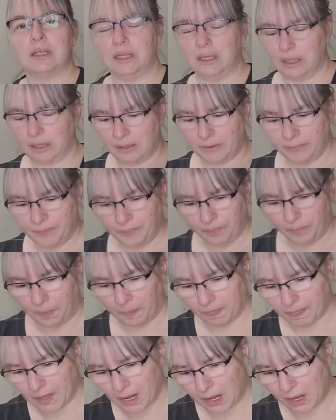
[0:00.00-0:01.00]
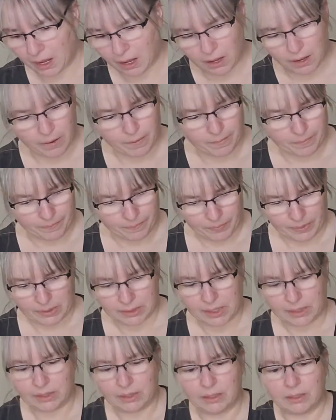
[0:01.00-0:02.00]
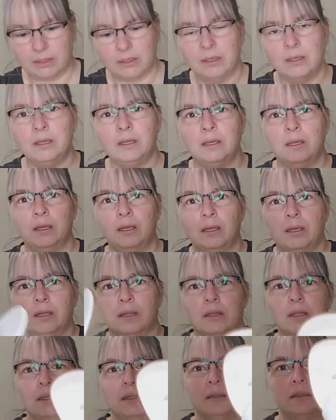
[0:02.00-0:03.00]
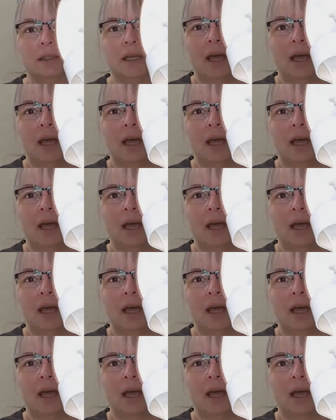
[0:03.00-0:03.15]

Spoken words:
cleaning. It's got the little